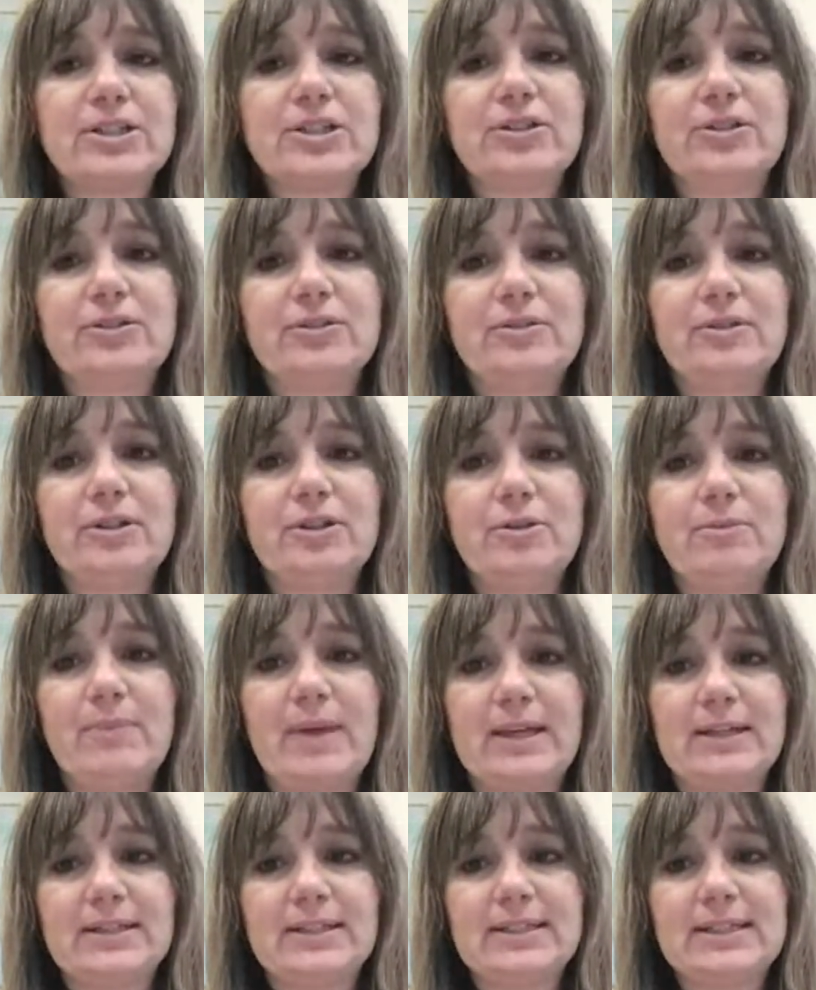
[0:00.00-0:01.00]
So you
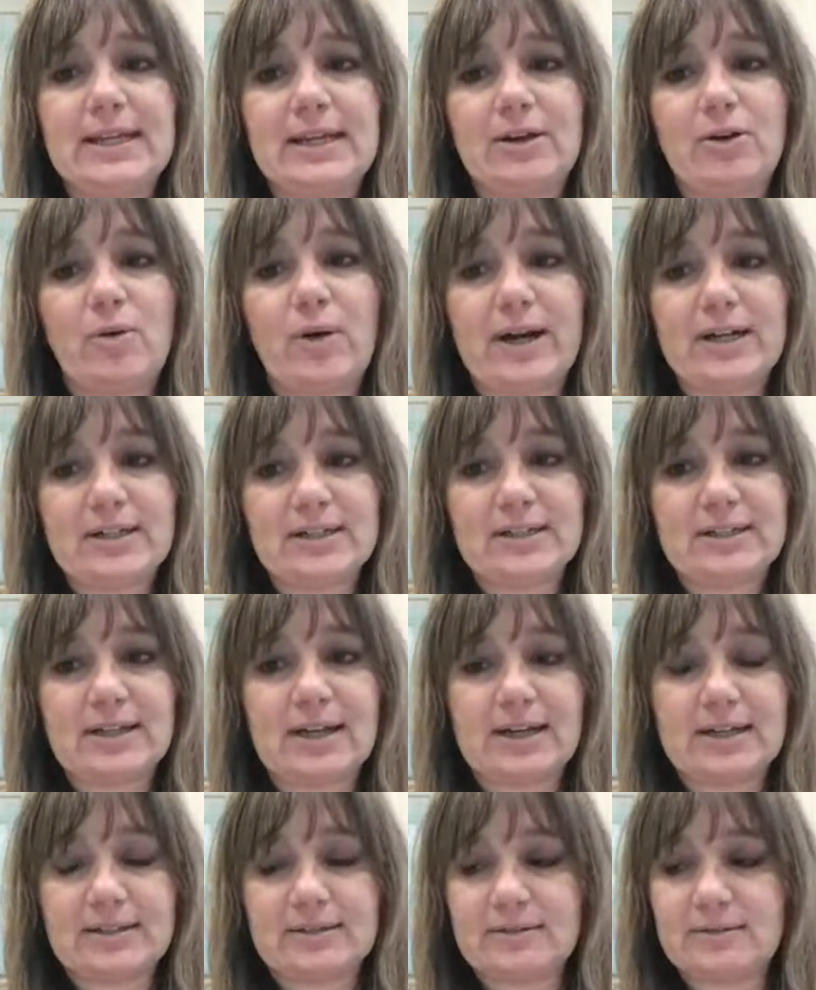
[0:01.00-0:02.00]
may see quite
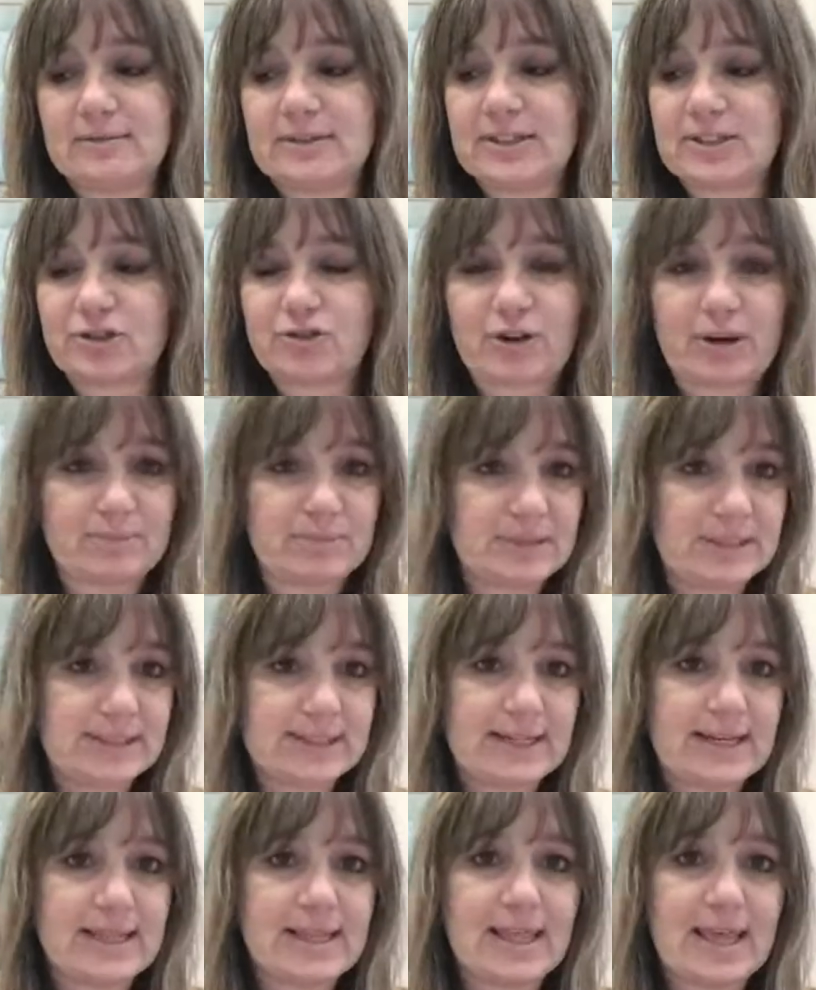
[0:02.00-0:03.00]
a
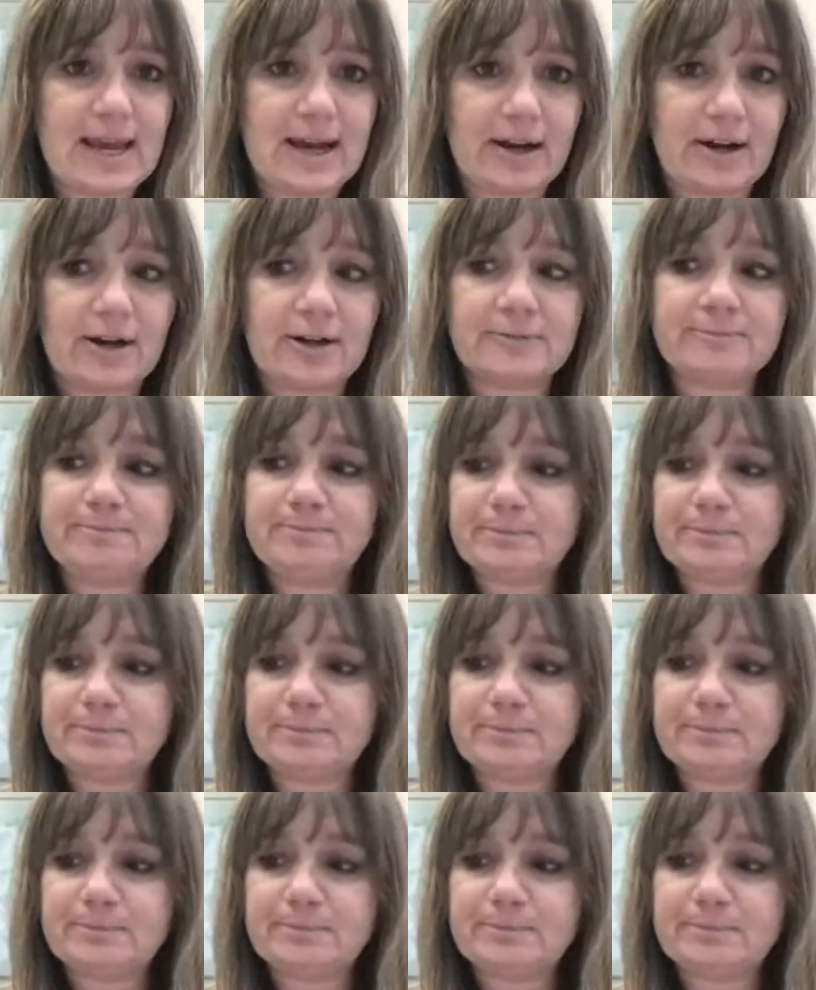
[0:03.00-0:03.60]
discrepancy there.